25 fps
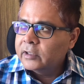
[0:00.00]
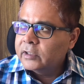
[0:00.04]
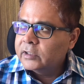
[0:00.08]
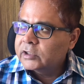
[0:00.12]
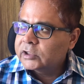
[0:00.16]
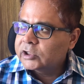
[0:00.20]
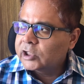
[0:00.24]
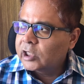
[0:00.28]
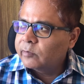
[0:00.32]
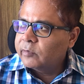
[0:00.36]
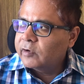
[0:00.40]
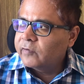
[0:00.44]

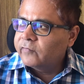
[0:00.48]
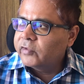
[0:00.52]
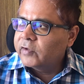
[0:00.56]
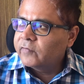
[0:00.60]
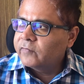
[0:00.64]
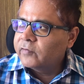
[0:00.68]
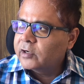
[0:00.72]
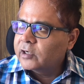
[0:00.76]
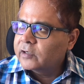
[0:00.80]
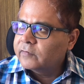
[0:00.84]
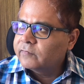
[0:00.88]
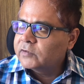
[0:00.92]
Some of the
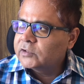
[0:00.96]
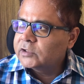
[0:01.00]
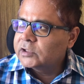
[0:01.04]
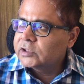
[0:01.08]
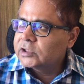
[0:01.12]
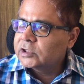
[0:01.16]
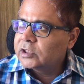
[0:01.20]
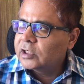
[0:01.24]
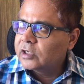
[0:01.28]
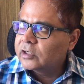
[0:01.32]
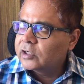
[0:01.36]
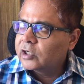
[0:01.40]
work which is
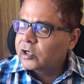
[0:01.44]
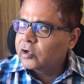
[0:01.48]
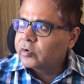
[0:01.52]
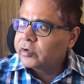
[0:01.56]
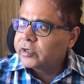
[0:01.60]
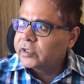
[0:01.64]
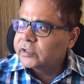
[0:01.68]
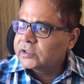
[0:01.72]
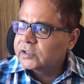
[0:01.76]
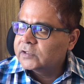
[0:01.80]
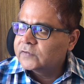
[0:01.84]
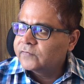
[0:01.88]
done
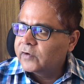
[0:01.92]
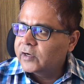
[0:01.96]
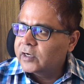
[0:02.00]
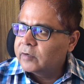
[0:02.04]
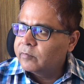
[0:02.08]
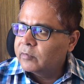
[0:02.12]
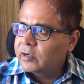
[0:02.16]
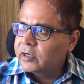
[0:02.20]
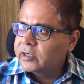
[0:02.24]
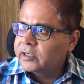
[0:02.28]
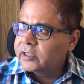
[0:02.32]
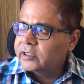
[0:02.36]
nowadays is very
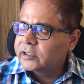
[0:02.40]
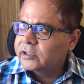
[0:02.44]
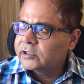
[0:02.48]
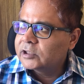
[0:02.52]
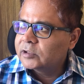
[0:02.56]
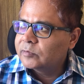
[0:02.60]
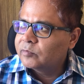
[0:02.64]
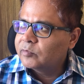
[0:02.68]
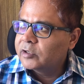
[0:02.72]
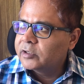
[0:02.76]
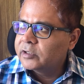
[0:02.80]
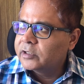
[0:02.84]

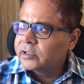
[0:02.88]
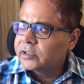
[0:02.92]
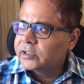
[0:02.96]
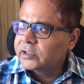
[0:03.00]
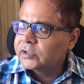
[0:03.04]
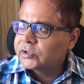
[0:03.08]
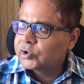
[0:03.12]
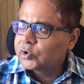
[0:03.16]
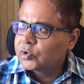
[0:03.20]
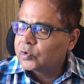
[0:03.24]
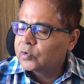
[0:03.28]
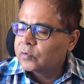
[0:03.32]

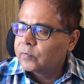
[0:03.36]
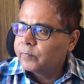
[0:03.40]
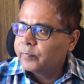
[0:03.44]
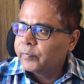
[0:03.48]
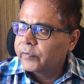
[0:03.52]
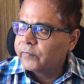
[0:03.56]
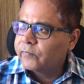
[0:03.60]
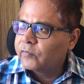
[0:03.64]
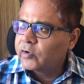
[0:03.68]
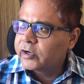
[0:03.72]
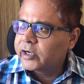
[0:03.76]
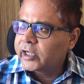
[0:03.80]
multidisciplinary. So
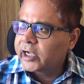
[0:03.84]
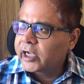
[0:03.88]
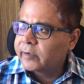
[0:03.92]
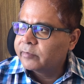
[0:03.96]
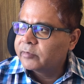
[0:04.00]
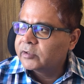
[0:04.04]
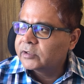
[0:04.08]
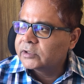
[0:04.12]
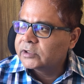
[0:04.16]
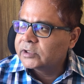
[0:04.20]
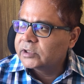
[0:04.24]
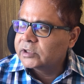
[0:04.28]
what
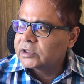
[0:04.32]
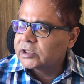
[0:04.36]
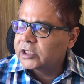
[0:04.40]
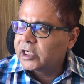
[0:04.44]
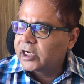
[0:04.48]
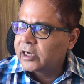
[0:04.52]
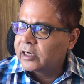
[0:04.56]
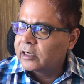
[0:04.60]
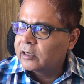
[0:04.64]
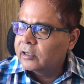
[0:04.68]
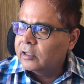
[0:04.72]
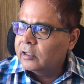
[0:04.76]
happens is
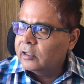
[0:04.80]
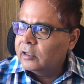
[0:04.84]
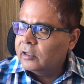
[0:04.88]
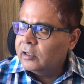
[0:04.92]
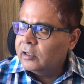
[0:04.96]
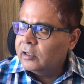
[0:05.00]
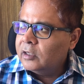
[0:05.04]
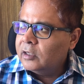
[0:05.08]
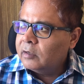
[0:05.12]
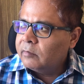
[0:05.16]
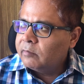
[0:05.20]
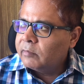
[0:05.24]
that
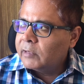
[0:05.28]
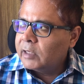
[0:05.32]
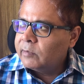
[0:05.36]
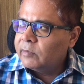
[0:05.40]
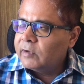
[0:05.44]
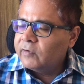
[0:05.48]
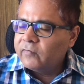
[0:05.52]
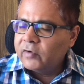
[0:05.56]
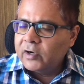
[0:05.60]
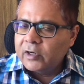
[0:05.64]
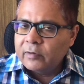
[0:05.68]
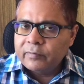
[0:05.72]

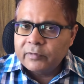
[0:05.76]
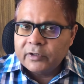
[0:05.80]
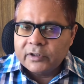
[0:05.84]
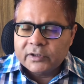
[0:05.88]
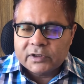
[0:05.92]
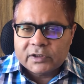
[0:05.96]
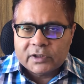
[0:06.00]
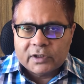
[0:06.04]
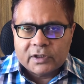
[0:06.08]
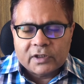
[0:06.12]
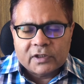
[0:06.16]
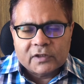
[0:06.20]
maybe one
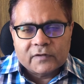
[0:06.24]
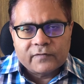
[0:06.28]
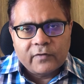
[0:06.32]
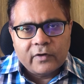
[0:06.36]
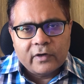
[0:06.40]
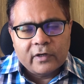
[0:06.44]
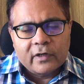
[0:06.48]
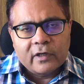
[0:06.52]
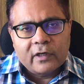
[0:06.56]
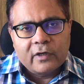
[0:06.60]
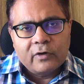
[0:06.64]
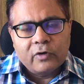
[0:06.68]
person is
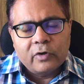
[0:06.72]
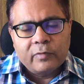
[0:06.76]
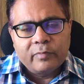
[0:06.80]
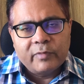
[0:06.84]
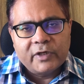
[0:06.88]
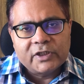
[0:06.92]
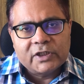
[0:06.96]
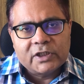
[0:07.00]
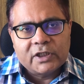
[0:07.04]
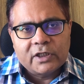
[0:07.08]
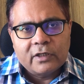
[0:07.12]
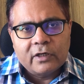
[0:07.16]
working on
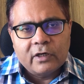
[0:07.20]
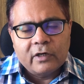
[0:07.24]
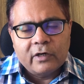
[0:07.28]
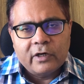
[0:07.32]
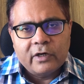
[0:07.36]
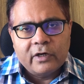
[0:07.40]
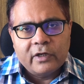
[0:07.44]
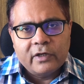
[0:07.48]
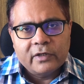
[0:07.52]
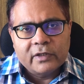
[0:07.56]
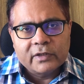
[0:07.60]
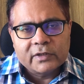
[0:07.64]
machine
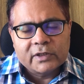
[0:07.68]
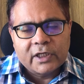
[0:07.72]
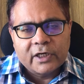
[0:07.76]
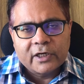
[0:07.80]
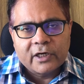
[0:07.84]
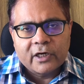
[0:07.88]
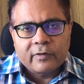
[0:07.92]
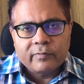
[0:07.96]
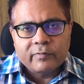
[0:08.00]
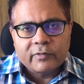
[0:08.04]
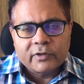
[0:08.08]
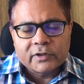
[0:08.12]
learning, a
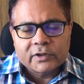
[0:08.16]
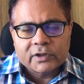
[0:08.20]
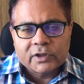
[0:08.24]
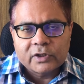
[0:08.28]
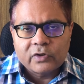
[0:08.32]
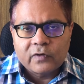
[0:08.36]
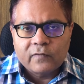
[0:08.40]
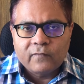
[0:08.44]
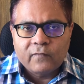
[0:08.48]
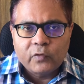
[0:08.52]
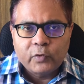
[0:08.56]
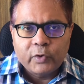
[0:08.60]
second person
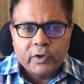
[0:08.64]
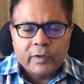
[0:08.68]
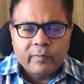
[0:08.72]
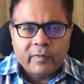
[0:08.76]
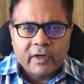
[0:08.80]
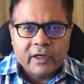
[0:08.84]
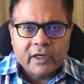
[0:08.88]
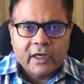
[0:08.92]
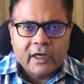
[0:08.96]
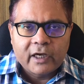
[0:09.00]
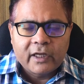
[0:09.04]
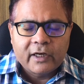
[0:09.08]
on fluid
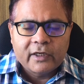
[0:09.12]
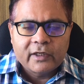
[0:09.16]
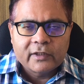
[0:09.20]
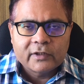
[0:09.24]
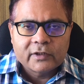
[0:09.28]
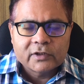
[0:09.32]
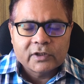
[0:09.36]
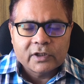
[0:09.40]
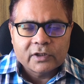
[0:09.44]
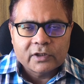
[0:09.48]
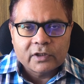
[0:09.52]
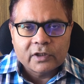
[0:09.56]

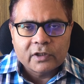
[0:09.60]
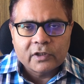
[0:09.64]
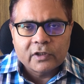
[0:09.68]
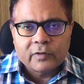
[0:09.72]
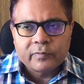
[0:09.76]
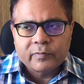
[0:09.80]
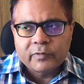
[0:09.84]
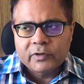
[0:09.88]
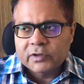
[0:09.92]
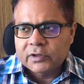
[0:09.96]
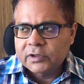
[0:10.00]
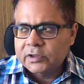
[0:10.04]
mechanics, a
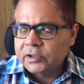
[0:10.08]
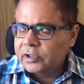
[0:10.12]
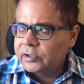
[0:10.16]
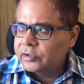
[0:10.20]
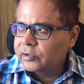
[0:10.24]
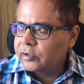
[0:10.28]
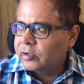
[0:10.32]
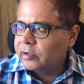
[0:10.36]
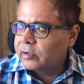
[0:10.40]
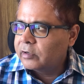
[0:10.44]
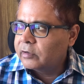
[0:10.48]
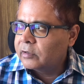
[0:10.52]
third person
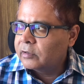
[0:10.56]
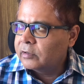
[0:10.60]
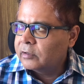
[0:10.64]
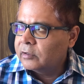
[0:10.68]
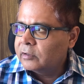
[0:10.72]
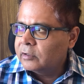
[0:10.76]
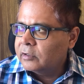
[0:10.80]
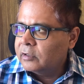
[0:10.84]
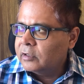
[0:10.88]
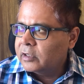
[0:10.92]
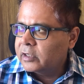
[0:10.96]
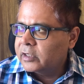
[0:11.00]
on
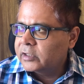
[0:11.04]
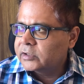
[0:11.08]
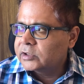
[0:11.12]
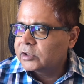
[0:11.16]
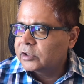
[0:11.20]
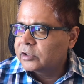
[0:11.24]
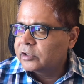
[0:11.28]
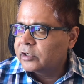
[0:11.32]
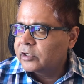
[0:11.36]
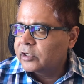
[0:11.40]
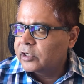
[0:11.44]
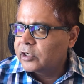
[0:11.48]

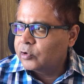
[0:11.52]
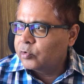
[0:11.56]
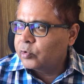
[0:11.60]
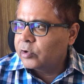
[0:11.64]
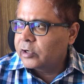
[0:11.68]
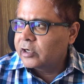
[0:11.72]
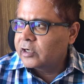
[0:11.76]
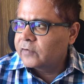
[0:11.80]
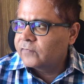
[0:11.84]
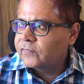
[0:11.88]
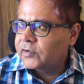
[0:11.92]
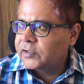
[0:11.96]
uncertainty
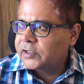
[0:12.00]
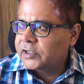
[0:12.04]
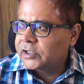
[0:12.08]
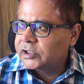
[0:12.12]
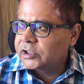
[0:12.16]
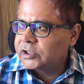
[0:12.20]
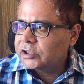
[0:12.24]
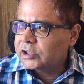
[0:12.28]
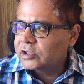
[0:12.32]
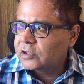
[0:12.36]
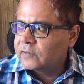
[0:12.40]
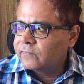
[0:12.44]

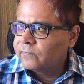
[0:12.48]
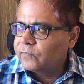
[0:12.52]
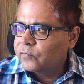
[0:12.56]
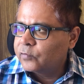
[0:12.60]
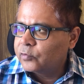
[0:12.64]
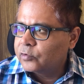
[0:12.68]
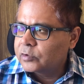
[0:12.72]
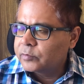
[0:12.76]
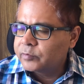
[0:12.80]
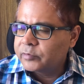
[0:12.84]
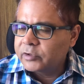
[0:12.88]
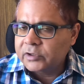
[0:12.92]
quantification, a
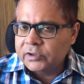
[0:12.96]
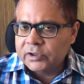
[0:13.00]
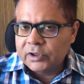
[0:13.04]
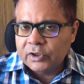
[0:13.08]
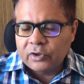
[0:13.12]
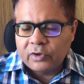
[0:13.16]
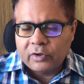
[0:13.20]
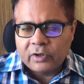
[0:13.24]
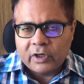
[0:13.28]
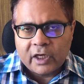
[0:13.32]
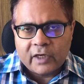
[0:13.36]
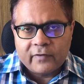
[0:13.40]
fourth person
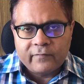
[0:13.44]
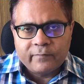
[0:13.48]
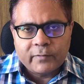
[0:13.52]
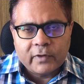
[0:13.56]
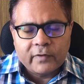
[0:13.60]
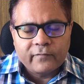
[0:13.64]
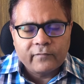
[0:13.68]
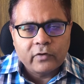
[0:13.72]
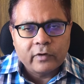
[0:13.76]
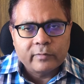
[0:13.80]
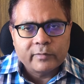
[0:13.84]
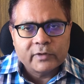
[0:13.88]
on high
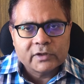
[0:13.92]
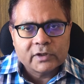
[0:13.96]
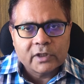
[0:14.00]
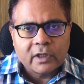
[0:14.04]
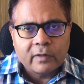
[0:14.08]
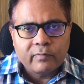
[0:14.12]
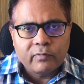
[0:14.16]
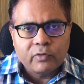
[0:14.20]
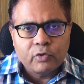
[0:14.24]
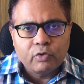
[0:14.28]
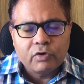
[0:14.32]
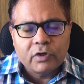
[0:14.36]
performance
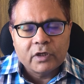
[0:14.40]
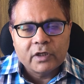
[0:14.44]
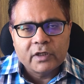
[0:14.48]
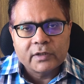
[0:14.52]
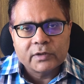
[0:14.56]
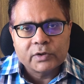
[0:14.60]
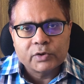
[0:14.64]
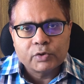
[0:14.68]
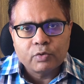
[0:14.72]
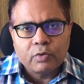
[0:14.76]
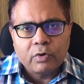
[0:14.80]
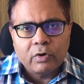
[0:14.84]
computing
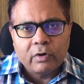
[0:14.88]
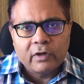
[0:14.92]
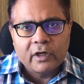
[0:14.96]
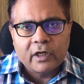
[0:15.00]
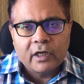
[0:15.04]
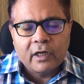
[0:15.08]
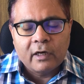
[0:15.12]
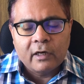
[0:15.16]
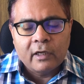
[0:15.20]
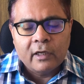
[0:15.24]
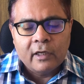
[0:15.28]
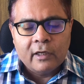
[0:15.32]
and so on.
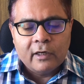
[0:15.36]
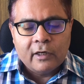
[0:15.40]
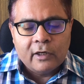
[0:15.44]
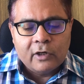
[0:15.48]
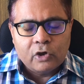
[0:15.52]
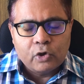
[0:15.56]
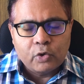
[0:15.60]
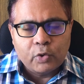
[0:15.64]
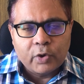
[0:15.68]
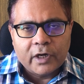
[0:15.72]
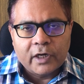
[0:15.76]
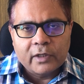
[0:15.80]
And
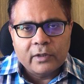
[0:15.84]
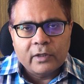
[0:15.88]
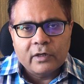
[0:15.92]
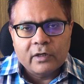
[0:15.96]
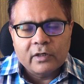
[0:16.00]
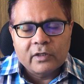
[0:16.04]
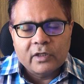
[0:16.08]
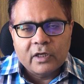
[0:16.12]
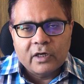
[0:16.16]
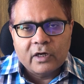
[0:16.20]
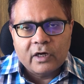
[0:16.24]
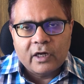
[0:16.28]

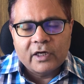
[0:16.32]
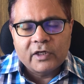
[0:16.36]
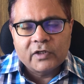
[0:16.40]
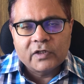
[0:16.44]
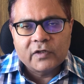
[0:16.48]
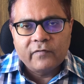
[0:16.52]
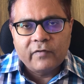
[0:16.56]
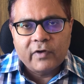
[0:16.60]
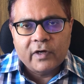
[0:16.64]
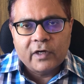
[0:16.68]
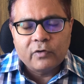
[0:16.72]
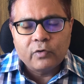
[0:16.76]
together they write
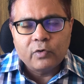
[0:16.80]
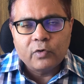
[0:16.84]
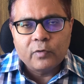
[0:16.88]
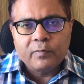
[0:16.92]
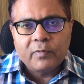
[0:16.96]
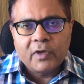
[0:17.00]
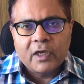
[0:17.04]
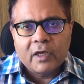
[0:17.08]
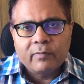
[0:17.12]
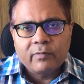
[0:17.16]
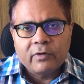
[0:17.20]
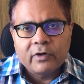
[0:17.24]
a very good
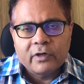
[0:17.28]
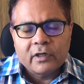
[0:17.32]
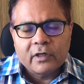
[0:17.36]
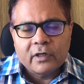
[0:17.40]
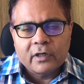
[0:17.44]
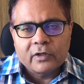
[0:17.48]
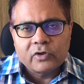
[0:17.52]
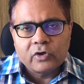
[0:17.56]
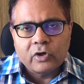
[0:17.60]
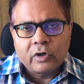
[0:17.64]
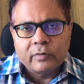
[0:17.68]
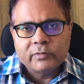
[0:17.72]
paper in
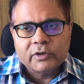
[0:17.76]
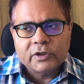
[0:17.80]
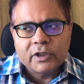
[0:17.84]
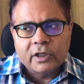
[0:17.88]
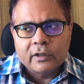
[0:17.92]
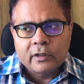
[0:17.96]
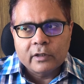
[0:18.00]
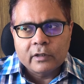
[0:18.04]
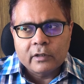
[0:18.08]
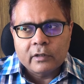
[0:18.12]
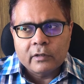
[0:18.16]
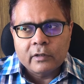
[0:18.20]
a top
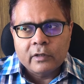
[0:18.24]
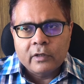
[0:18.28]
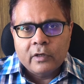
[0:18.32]
journal.